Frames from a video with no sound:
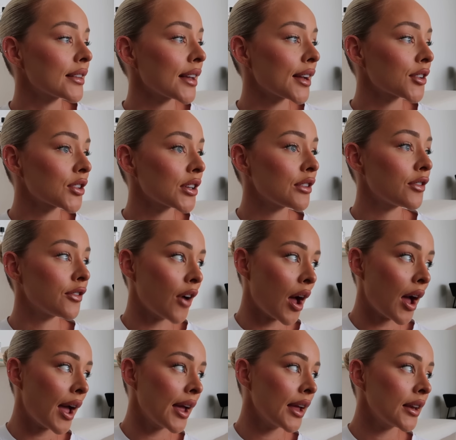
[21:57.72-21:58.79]
is actually
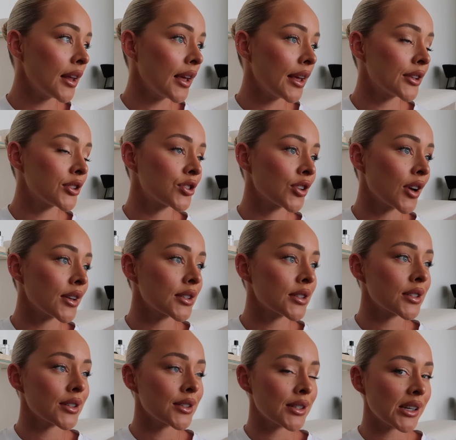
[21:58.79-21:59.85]
fine. He's
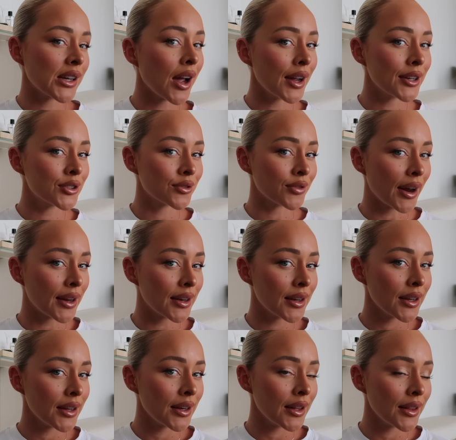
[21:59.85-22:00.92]
just
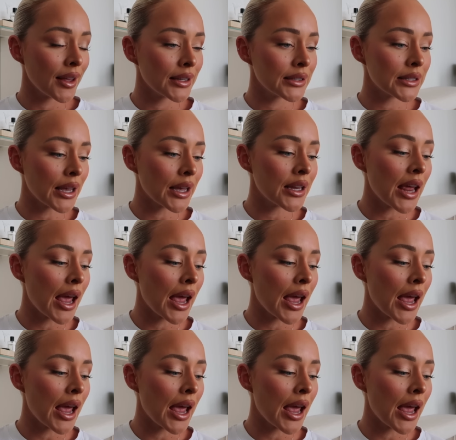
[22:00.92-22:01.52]
dehydrated, they said.